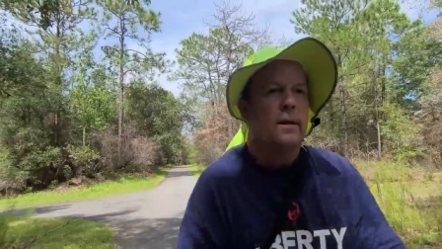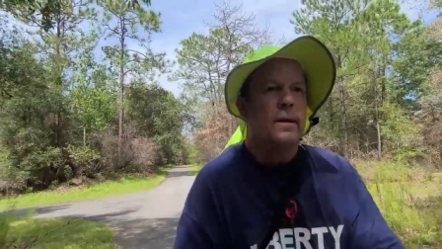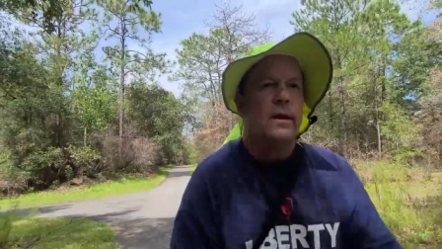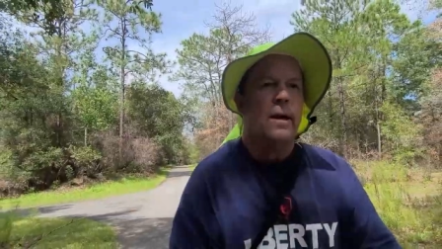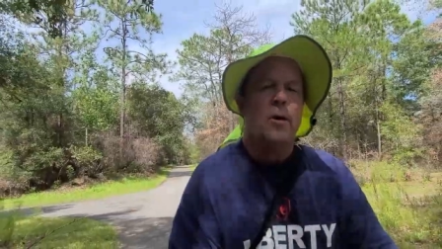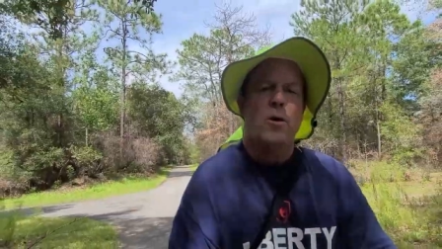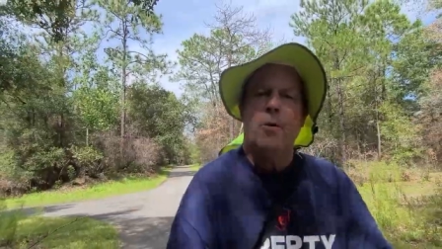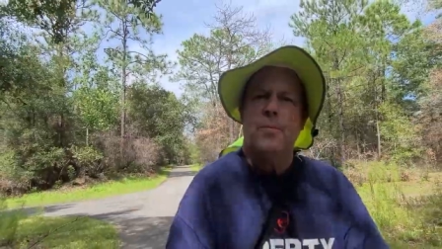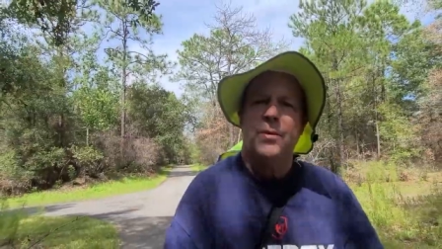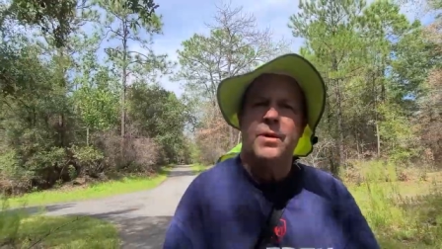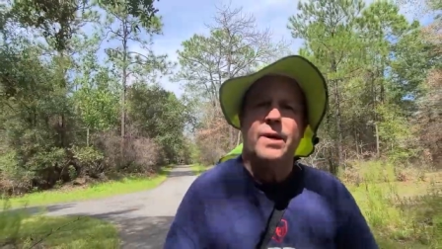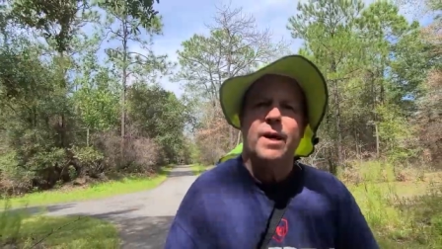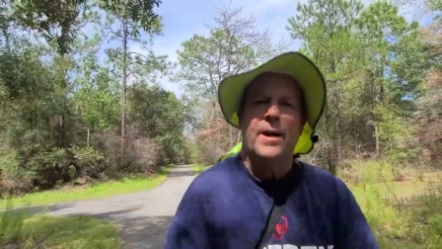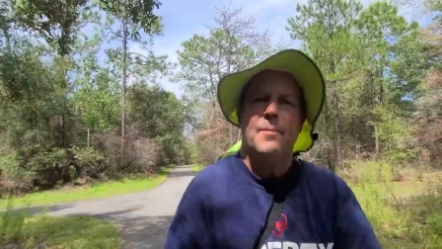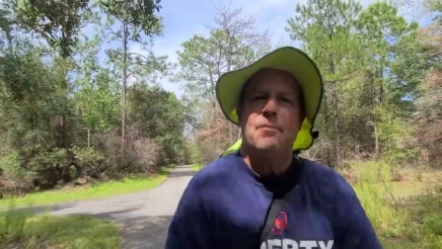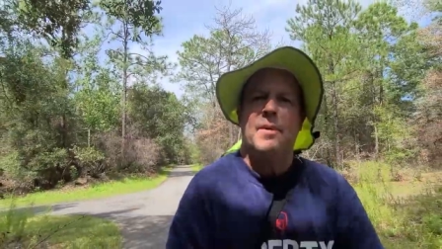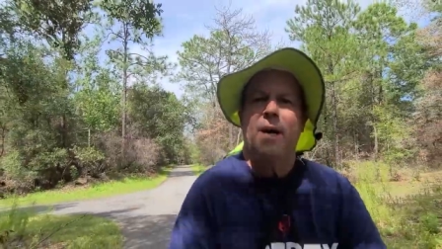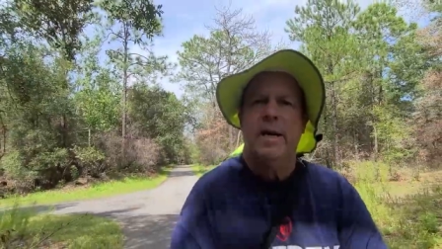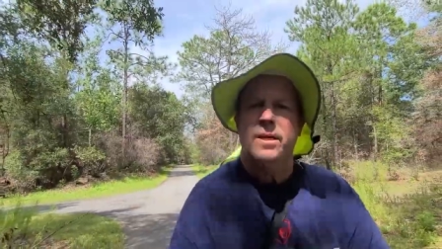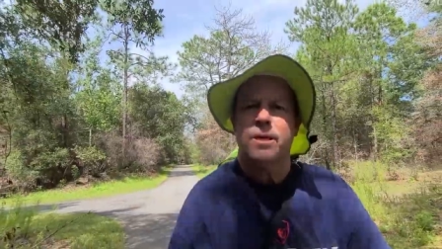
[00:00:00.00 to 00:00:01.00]
I hope you
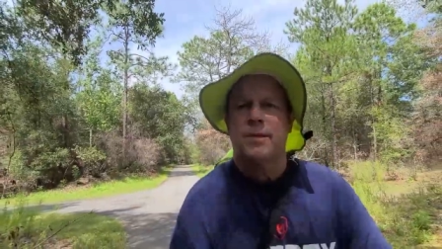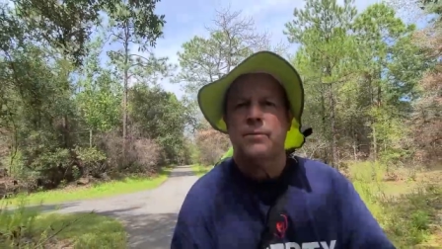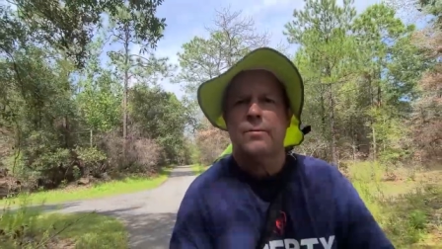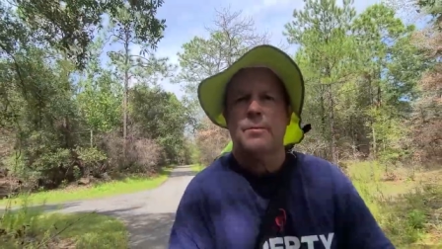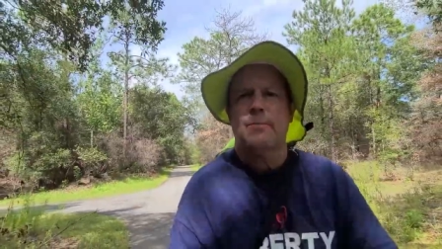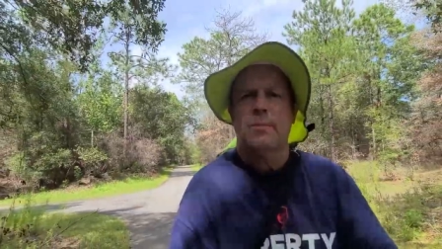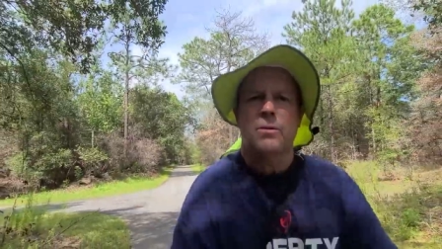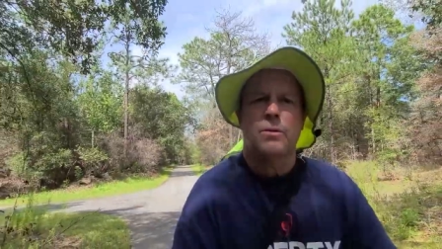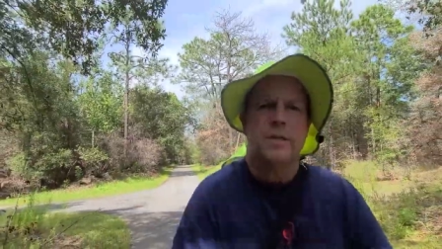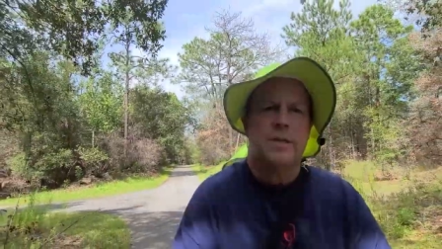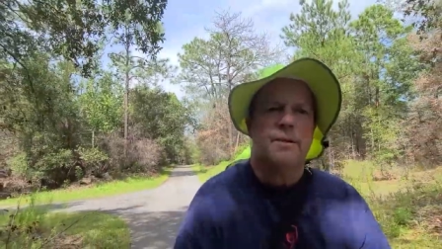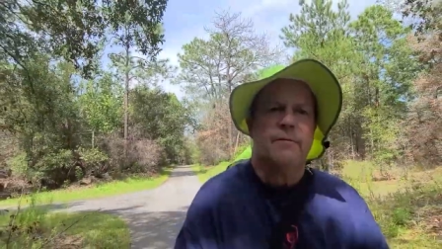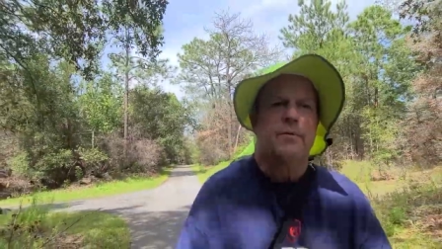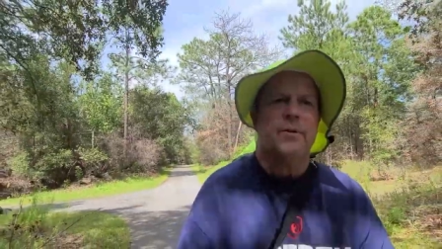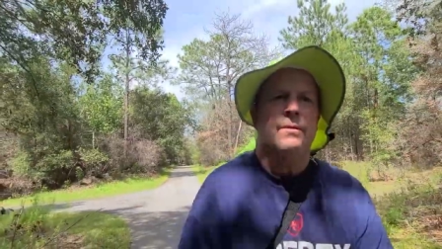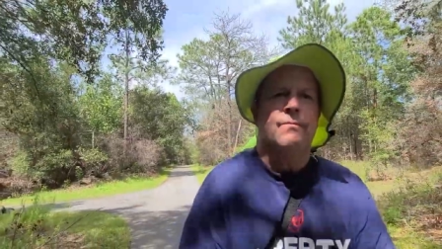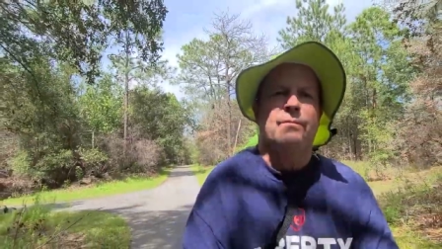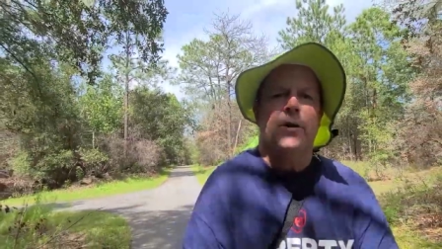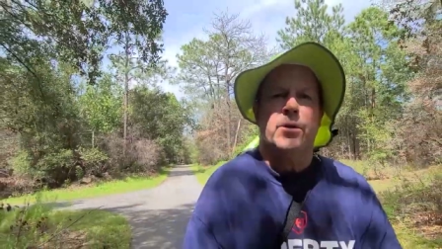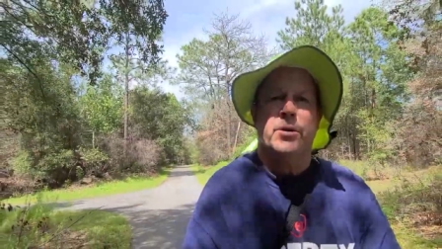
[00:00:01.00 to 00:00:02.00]
got buyer's remorse
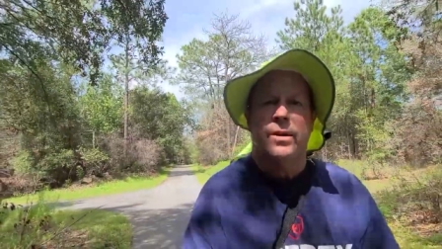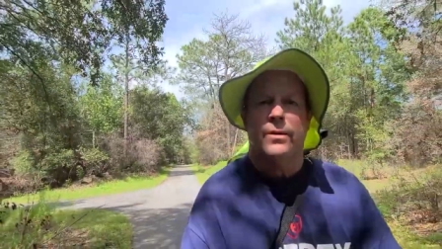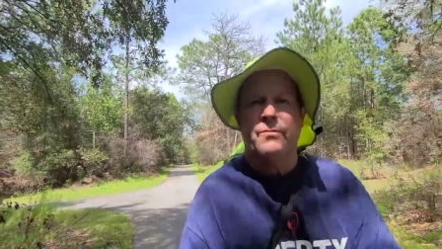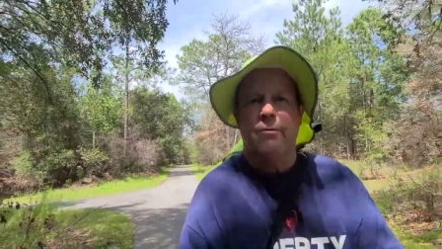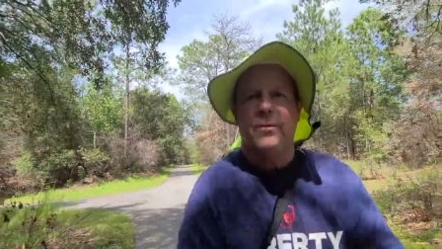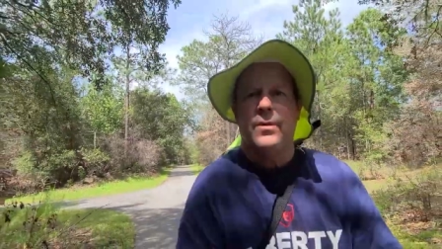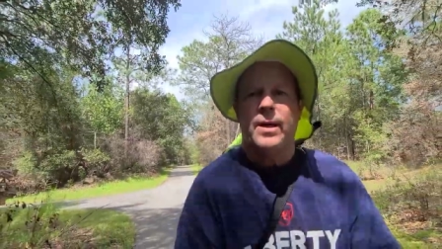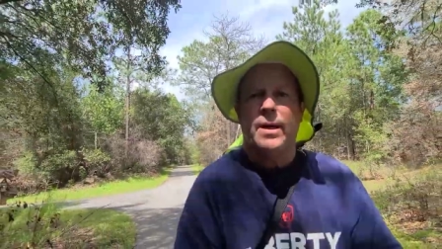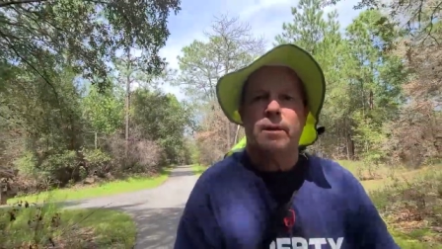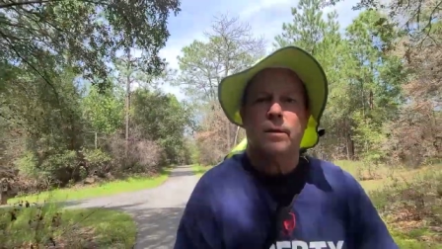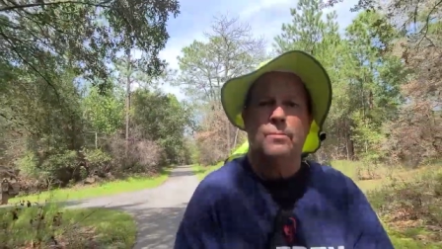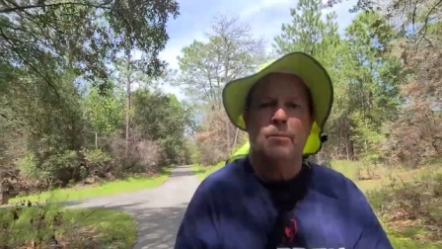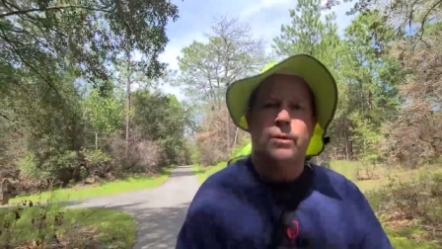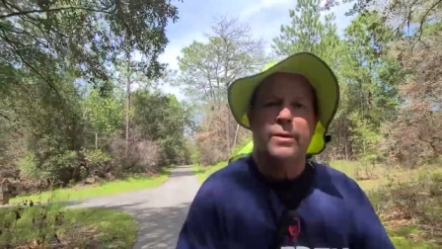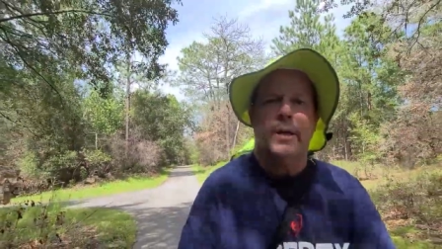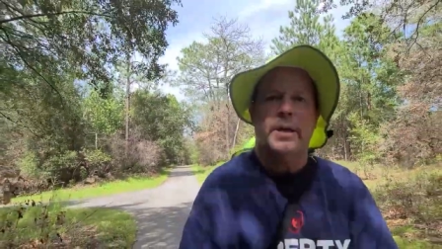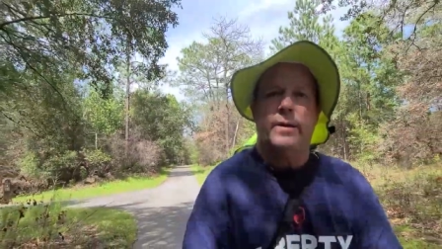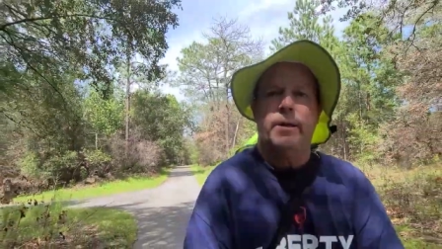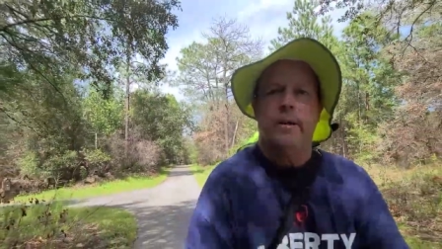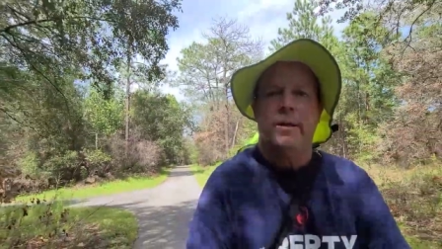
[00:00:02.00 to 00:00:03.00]
if you voted for that
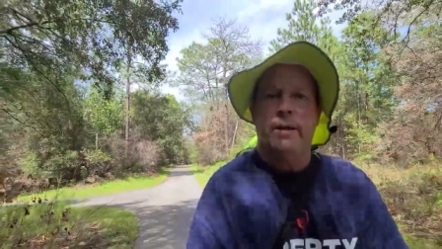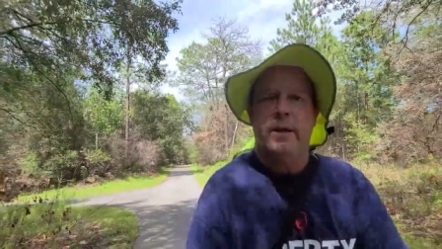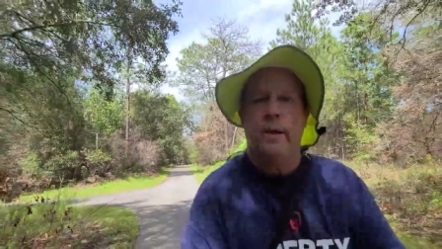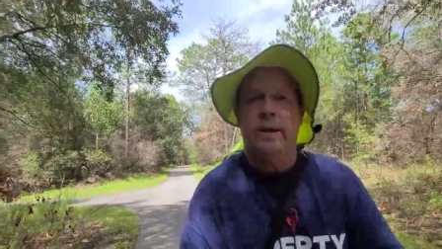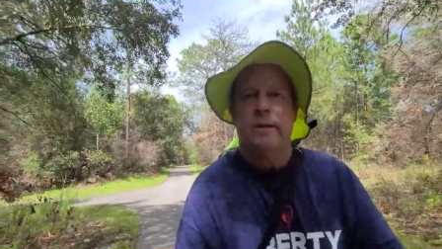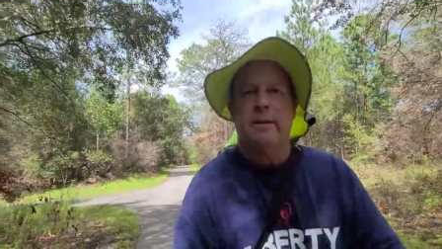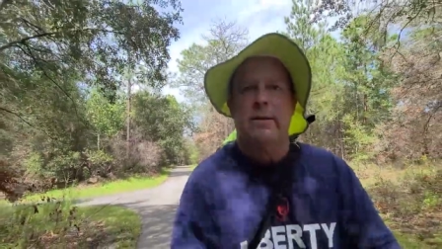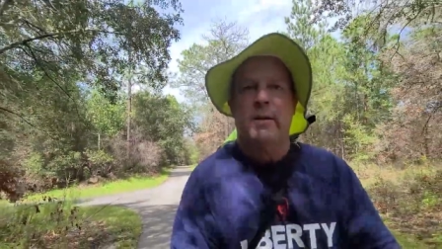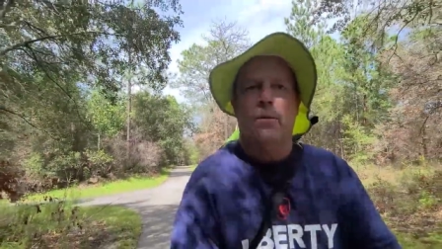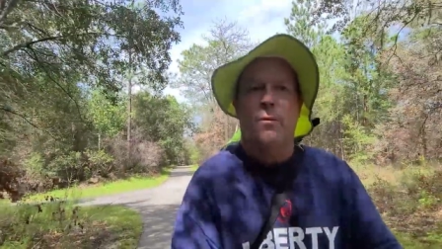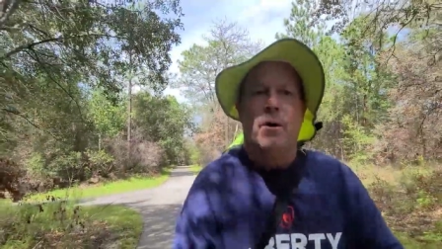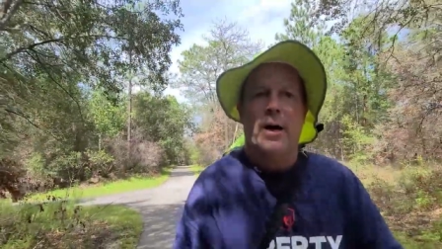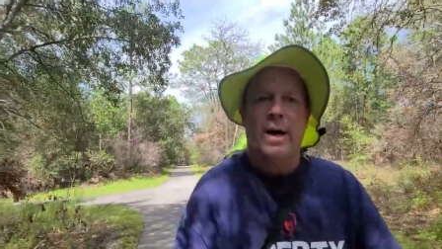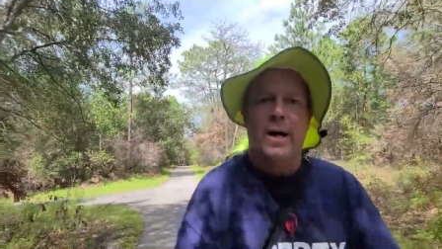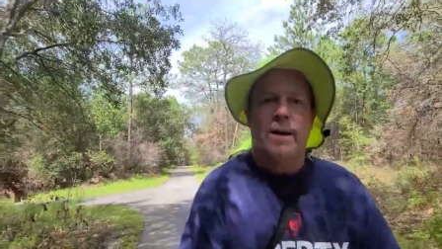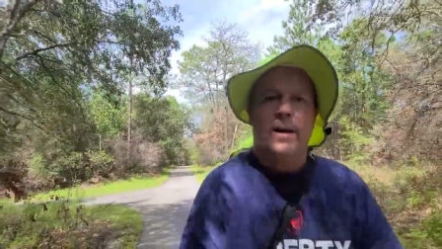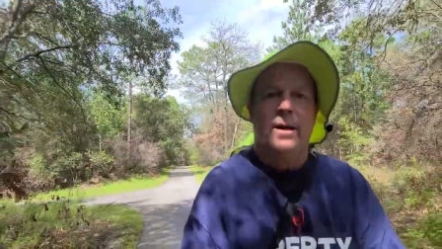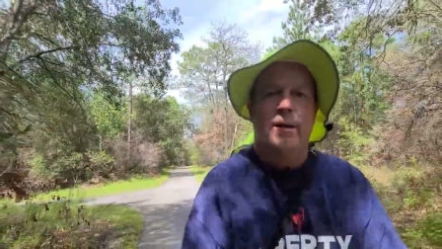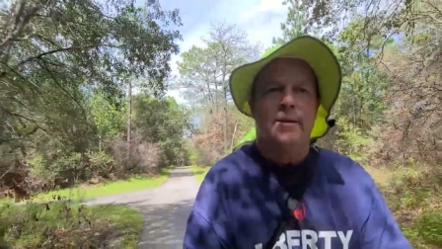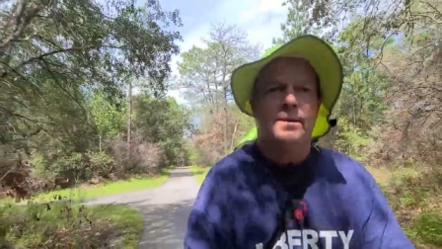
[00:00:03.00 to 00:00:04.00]
complete idiot in the
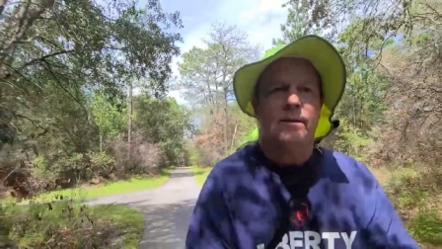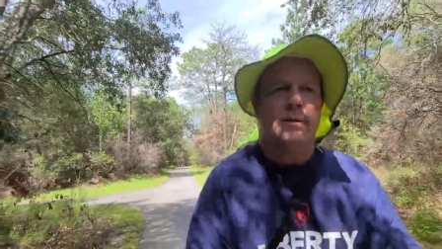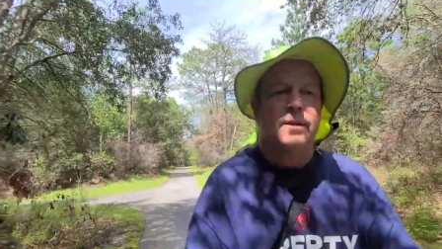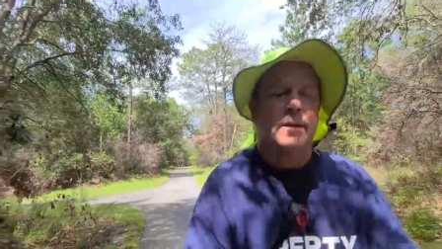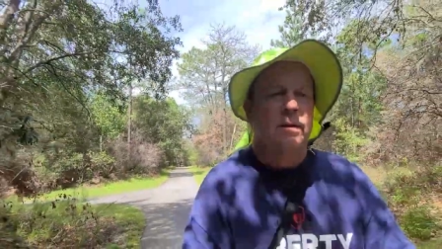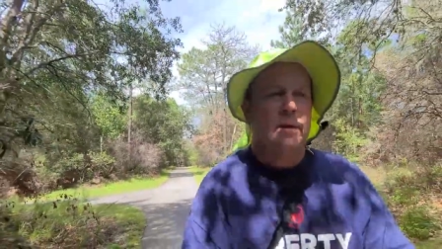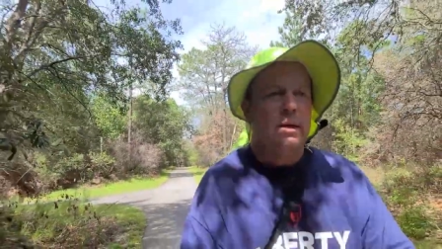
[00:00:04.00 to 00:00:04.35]
White House.